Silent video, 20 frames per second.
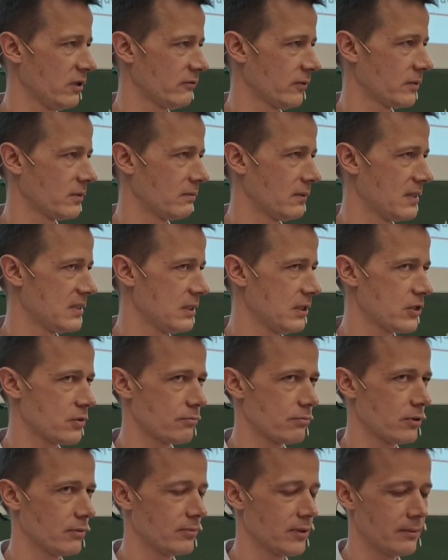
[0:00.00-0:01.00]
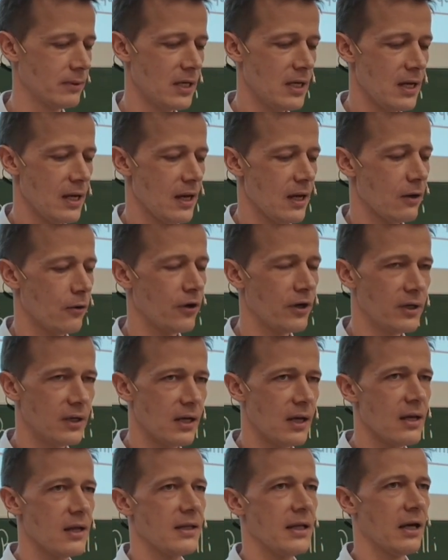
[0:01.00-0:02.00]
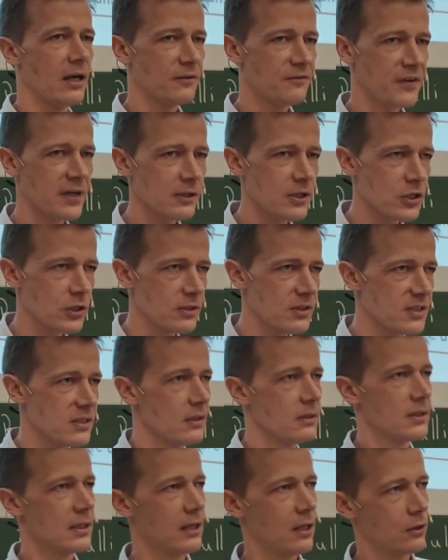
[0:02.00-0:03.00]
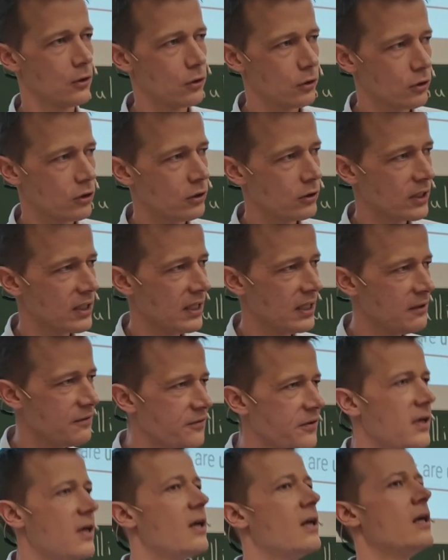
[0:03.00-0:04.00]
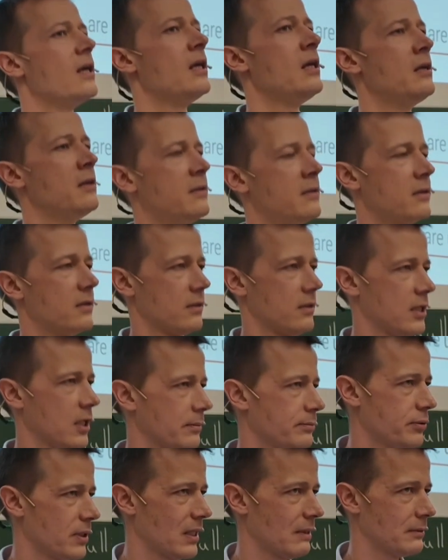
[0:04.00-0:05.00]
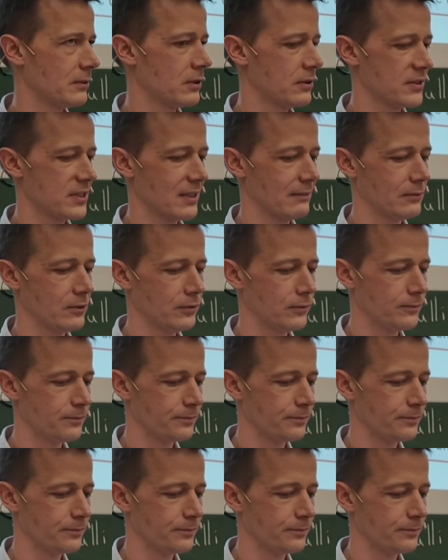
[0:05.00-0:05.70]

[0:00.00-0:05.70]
optimization problem. Or there are functions that are log concave in their parameters w.